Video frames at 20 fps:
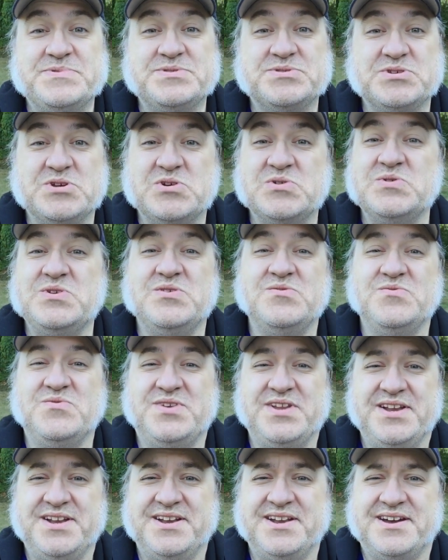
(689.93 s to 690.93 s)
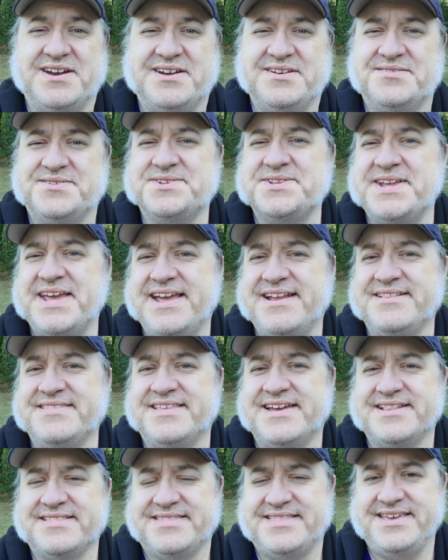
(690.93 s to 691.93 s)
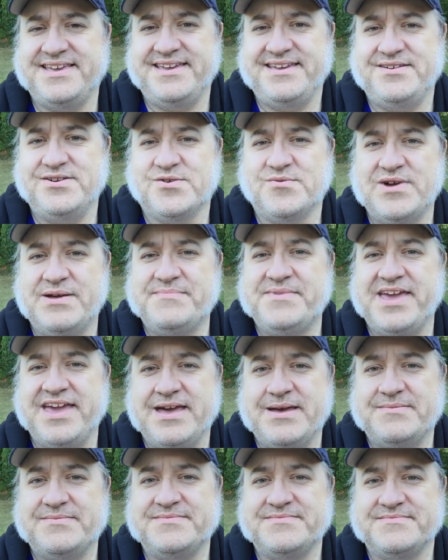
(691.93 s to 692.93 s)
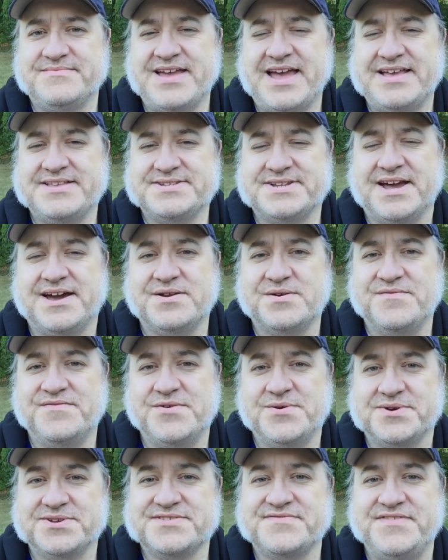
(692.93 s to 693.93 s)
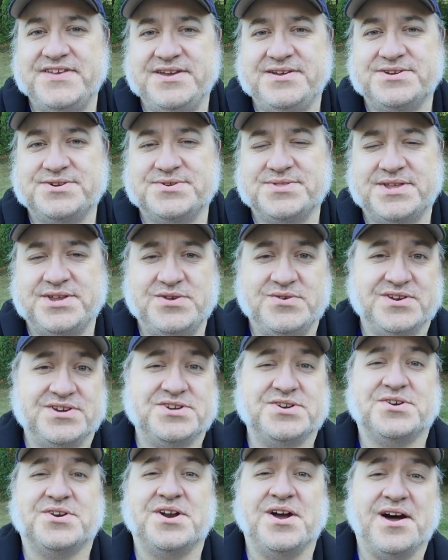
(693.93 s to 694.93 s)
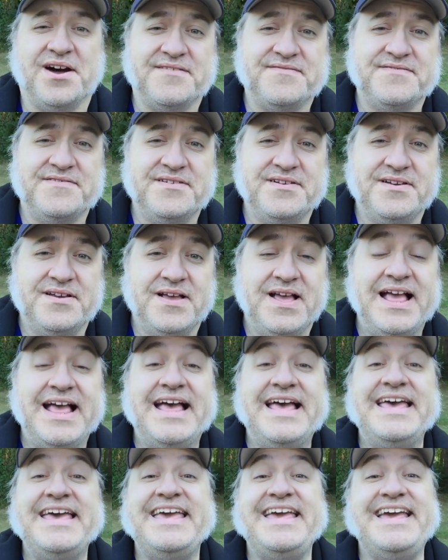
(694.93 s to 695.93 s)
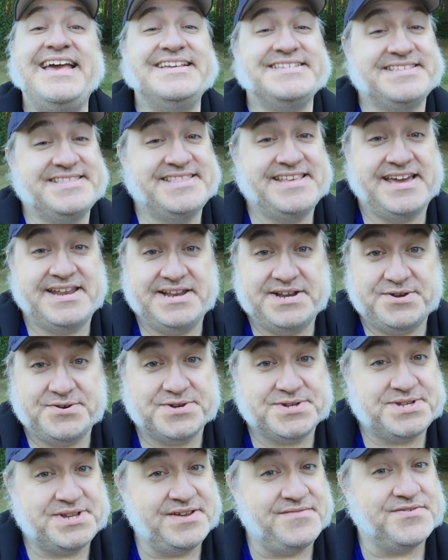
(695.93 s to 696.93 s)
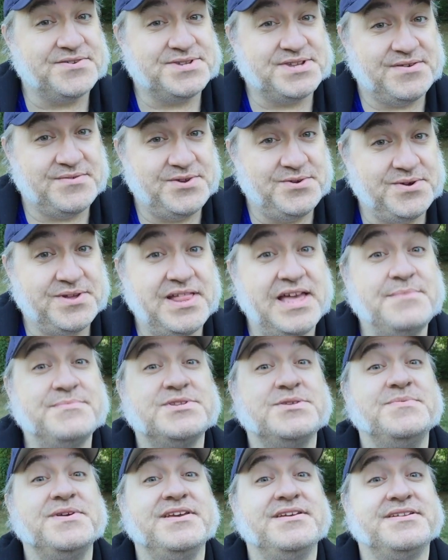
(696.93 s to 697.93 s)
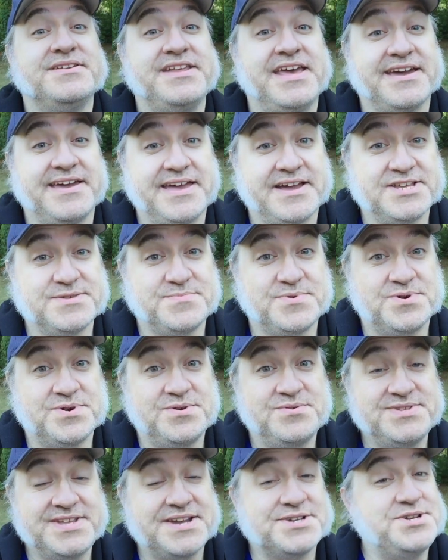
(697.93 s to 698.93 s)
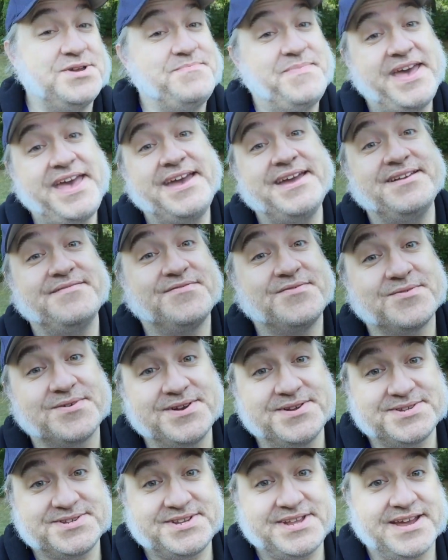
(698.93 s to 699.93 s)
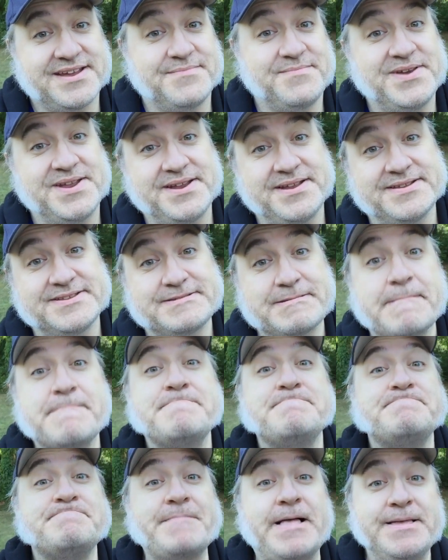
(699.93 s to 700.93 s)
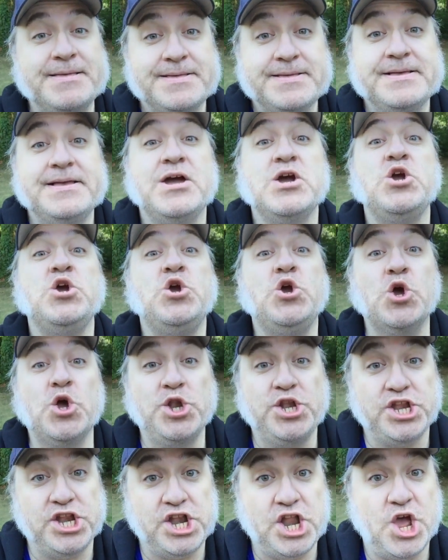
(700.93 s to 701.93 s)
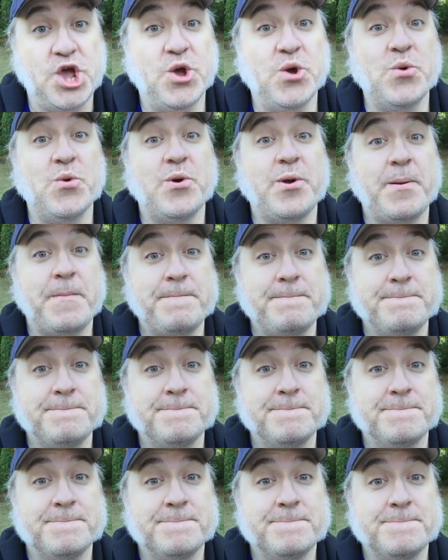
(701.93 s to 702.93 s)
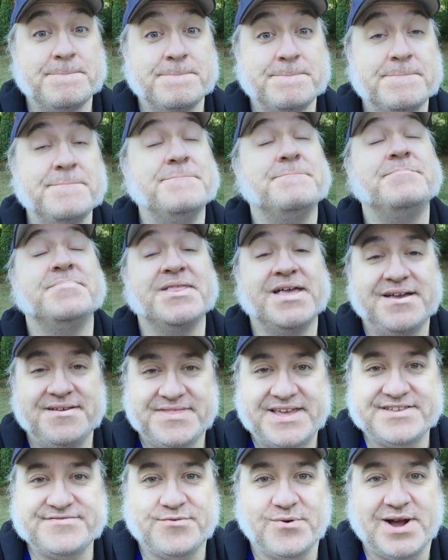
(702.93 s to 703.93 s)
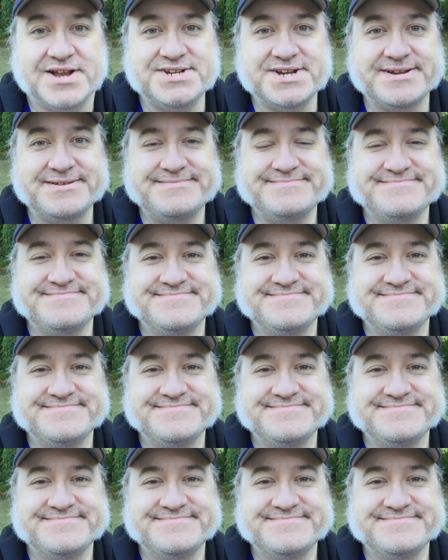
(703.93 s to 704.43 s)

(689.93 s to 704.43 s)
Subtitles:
so you didn't understand that your webcam has an autofocus feature that you can turn off. Isn't that interesting for someone who claims to be a tech expert, who's actually paid for his tech opinions? Good to know. Thanks for watching.